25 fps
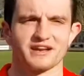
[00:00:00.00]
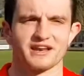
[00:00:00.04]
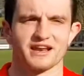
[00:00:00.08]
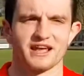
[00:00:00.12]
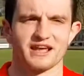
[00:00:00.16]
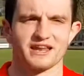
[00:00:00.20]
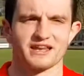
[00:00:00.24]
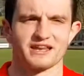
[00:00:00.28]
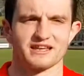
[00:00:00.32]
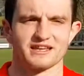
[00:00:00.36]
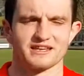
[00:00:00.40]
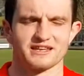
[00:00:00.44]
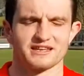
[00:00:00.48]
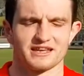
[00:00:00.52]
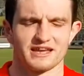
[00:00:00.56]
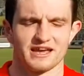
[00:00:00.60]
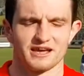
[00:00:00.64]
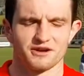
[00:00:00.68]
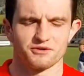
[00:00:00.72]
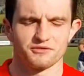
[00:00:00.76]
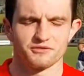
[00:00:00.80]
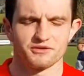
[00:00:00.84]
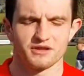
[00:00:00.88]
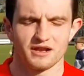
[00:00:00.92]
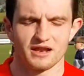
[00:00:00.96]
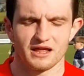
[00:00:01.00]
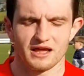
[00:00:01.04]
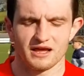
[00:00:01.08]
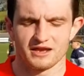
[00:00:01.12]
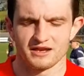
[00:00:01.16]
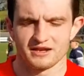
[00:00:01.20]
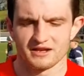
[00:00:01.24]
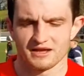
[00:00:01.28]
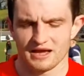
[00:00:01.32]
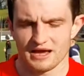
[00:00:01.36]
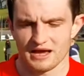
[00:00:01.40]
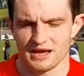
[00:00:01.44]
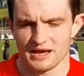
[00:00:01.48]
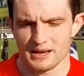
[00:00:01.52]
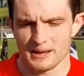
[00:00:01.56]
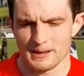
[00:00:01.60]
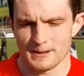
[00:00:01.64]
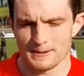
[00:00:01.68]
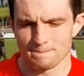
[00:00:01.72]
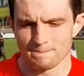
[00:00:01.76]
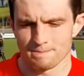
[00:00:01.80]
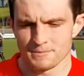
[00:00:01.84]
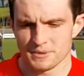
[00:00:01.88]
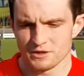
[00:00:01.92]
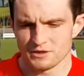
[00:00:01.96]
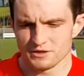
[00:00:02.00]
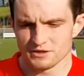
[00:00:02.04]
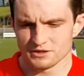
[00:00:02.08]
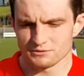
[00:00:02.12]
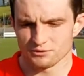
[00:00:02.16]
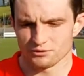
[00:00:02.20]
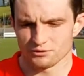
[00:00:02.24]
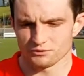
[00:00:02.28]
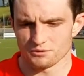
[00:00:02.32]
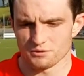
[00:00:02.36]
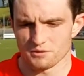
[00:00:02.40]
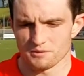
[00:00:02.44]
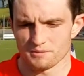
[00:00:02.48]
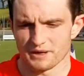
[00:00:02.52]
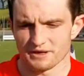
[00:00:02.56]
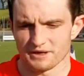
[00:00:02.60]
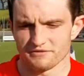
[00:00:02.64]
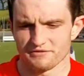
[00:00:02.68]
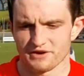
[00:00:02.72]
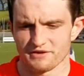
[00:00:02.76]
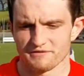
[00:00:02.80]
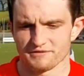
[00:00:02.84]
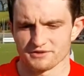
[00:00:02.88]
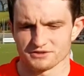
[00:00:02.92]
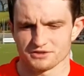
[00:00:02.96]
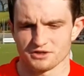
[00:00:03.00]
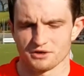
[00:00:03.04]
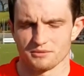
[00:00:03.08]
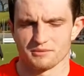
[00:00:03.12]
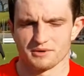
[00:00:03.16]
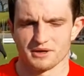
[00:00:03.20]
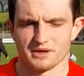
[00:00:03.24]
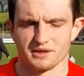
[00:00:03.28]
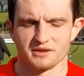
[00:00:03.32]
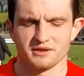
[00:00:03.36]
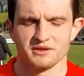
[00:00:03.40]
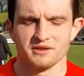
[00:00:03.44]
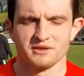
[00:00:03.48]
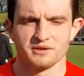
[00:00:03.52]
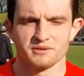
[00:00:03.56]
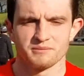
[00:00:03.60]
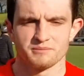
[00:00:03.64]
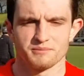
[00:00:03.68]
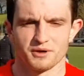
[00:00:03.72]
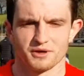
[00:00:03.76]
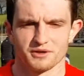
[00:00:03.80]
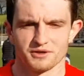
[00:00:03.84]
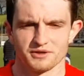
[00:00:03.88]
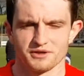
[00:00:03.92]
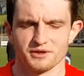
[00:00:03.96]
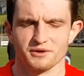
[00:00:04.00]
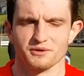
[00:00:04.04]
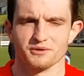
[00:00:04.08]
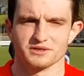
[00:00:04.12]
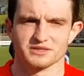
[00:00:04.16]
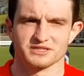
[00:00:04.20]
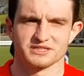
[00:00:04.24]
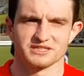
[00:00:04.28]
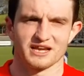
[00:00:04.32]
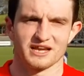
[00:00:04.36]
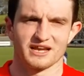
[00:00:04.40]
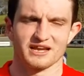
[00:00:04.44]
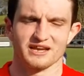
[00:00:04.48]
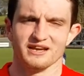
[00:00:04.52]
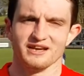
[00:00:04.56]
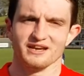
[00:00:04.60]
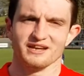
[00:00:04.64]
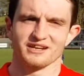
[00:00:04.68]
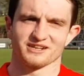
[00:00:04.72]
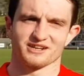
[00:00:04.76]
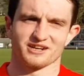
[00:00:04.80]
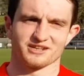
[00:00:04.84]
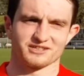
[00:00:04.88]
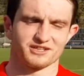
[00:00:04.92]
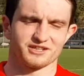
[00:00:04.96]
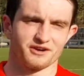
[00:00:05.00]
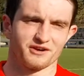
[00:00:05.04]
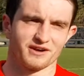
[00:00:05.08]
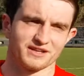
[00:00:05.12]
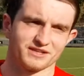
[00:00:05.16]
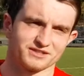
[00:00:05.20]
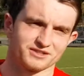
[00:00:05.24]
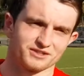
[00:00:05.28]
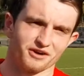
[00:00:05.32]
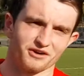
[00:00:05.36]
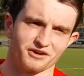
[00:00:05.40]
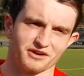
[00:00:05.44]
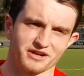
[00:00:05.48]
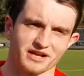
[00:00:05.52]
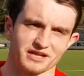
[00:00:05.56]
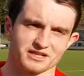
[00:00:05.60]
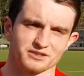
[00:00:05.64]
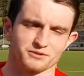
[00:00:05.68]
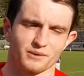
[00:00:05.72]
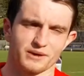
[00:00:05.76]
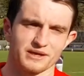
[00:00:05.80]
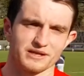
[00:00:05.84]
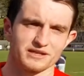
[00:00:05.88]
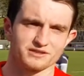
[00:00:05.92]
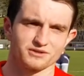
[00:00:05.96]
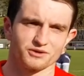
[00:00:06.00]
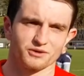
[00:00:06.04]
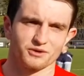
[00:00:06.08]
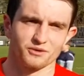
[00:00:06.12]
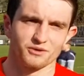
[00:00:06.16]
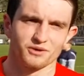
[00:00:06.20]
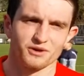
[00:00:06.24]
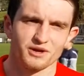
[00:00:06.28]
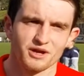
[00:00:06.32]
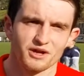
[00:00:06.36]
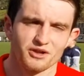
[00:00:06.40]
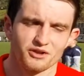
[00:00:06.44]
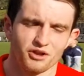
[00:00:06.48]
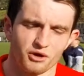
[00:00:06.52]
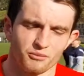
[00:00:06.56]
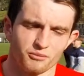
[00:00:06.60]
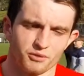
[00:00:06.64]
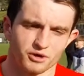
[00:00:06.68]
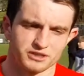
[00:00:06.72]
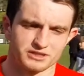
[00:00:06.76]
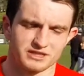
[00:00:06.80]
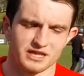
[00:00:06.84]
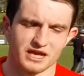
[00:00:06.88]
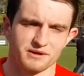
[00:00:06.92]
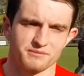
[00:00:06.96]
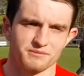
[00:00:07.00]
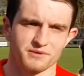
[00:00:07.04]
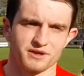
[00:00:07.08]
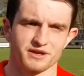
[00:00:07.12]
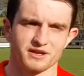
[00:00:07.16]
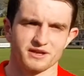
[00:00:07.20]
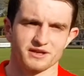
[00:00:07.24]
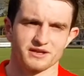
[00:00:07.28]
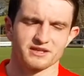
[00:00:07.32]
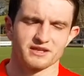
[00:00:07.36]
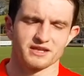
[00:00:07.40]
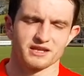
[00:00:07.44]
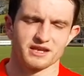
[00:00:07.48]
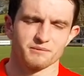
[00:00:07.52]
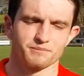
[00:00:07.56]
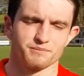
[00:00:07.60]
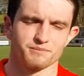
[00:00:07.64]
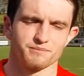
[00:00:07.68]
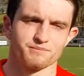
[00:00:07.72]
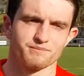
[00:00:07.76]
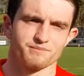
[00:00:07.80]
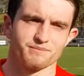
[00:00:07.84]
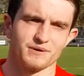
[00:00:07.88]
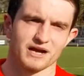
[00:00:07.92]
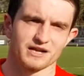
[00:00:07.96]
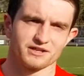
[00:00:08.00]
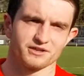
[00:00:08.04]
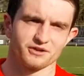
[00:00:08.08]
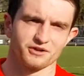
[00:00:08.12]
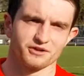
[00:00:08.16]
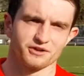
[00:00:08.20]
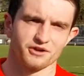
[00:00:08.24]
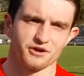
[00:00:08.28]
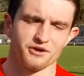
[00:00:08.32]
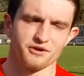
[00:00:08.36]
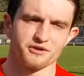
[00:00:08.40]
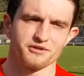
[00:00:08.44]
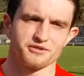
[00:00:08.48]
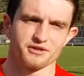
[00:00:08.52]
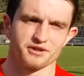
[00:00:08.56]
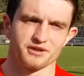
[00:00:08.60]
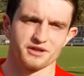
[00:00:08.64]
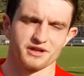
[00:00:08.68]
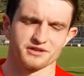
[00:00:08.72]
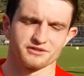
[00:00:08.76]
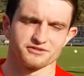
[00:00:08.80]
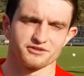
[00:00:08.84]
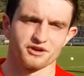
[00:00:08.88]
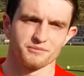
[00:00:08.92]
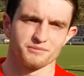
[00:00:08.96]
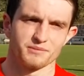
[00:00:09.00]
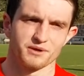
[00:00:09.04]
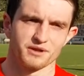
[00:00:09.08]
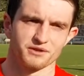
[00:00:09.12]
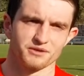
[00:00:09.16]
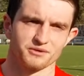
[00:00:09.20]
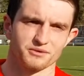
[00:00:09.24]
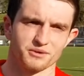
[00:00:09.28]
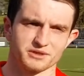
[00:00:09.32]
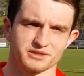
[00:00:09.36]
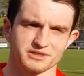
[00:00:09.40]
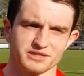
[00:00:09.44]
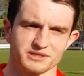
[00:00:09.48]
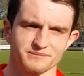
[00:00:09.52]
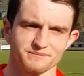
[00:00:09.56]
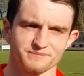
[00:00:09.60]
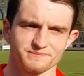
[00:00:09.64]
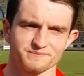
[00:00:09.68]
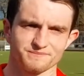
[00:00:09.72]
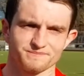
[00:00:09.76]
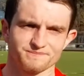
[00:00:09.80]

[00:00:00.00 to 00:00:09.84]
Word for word: today to, to get over the line. Um, suppose we were big favourites coming in, but you know, as you say, Christy Ring starting next week, so not much time to, to get back down to earth and, and start building towards it.